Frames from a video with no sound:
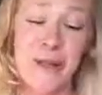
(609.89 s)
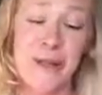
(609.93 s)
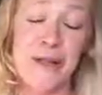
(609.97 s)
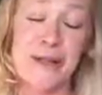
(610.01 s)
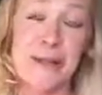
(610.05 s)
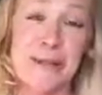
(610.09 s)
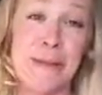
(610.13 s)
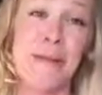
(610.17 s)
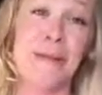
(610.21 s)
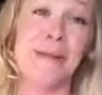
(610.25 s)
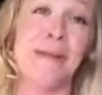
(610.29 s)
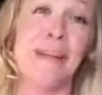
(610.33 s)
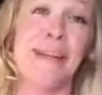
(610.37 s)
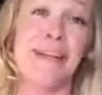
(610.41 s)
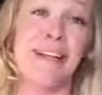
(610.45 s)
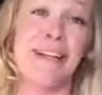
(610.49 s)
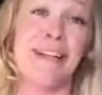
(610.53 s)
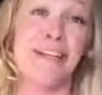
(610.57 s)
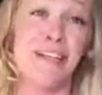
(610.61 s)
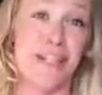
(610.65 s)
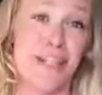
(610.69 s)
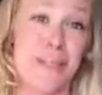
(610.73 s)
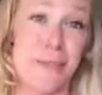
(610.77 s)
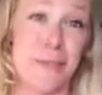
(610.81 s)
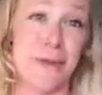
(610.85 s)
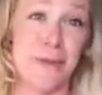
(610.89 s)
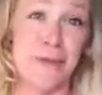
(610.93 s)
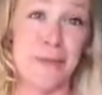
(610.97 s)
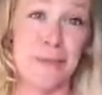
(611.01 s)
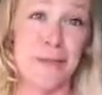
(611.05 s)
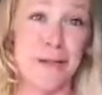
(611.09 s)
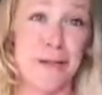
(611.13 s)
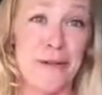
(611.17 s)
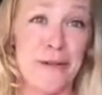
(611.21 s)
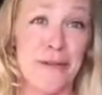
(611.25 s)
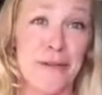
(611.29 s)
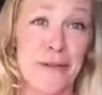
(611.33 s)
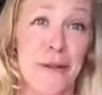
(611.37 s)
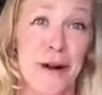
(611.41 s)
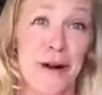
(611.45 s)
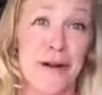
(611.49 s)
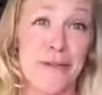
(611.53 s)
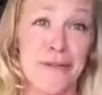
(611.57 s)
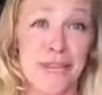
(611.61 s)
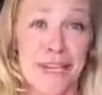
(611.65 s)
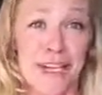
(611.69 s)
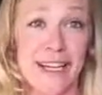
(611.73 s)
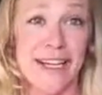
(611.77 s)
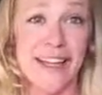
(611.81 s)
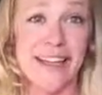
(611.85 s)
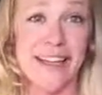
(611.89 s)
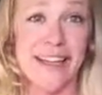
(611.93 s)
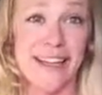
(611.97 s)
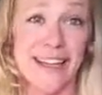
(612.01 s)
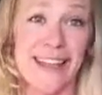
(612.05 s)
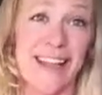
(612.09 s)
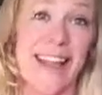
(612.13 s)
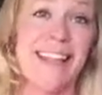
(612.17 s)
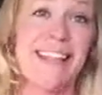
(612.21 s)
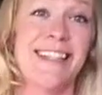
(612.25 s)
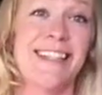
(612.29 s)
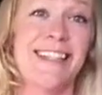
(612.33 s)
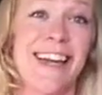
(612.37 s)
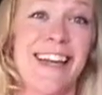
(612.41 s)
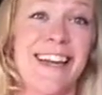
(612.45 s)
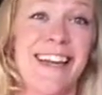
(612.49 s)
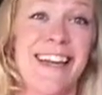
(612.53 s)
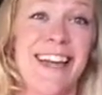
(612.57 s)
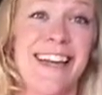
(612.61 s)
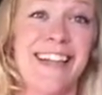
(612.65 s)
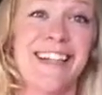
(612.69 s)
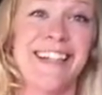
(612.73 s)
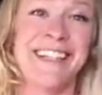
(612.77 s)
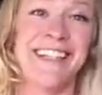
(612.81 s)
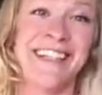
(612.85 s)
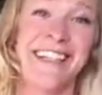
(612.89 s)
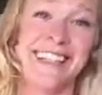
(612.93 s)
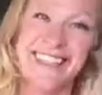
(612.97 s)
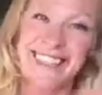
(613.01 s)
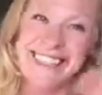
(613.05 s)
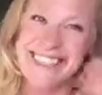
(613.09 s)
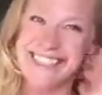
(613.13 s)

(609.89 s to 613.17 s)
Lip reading: of those people that just ordered Pinot Noir for like the last decade.